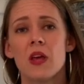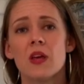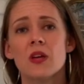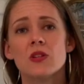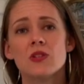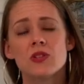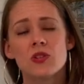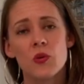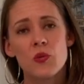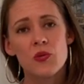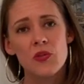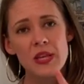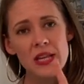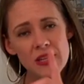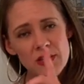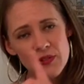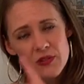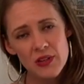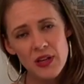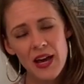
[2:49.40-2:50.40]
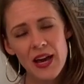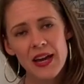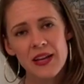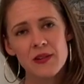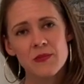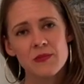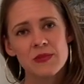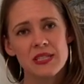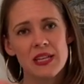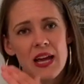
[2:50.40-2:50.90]
So these are the
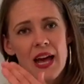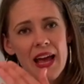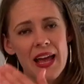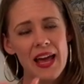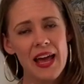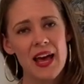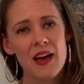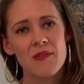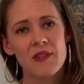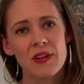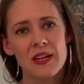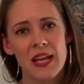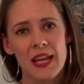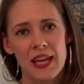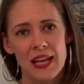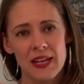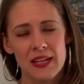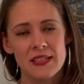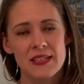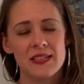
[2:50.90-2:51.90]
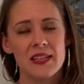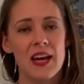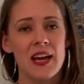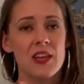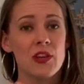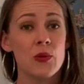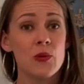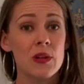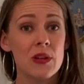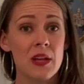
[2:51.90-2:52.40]
items that I have on hand and I
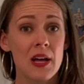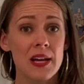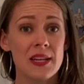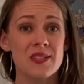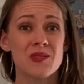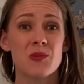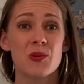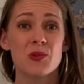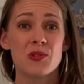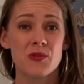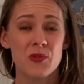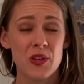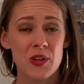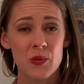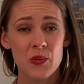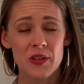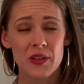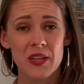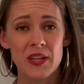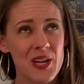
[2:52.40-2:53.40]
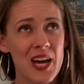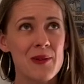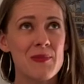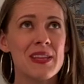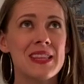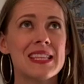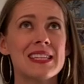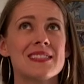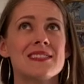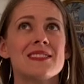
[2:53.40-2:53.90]
utilize most frequently. I
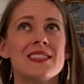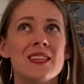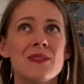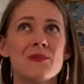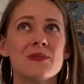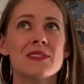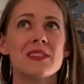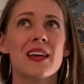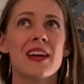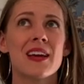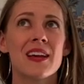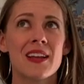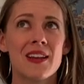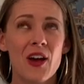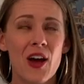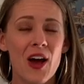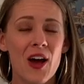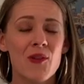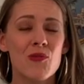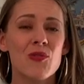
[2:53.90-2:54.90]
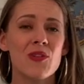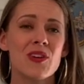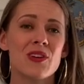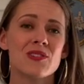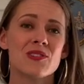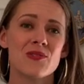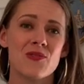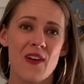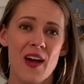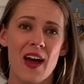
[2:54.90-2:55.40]
mean, this seems like an
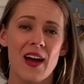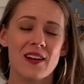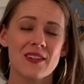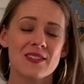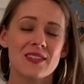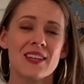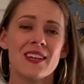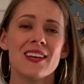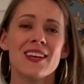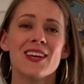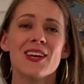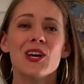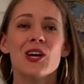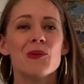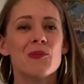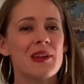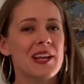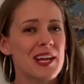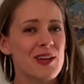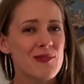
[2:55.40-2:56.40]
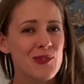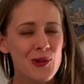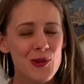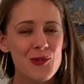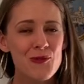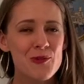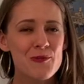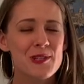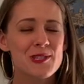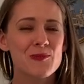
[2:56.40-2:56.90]
obvious fact, but I have learned
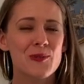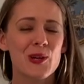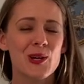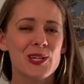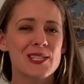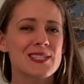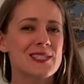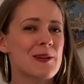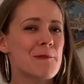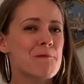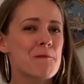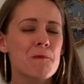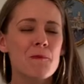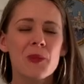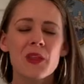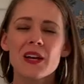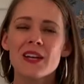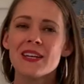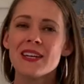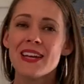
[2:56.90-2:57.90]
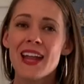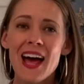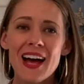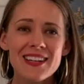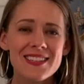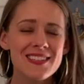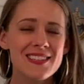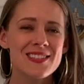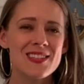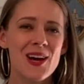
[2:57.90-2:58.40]
from experience not
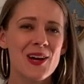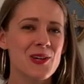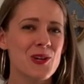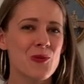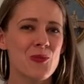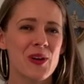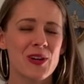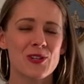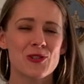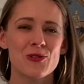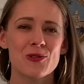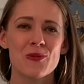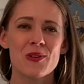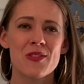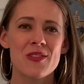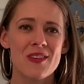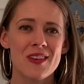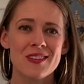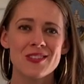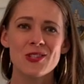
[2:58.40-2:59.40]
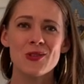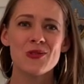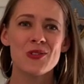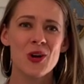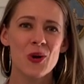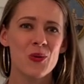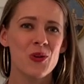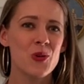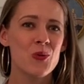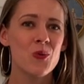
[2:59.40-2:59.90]
to stock your pantry with things you
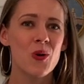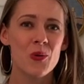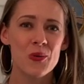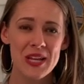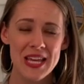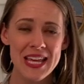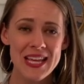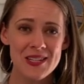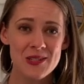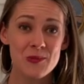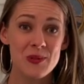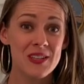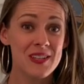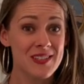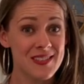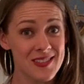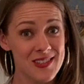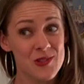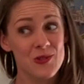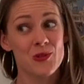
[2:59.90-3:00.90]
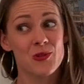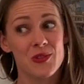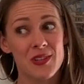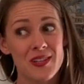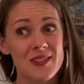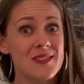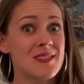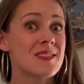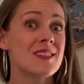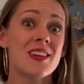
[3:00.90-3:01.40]
know you won't eat, because the truth
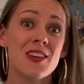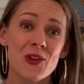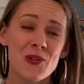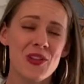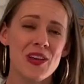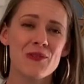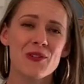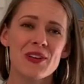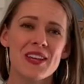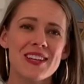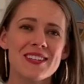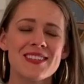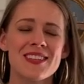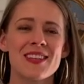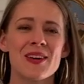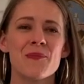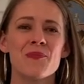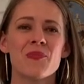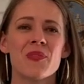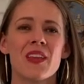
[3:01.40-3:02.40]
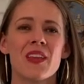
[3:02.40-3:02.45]
is you'll never get to them.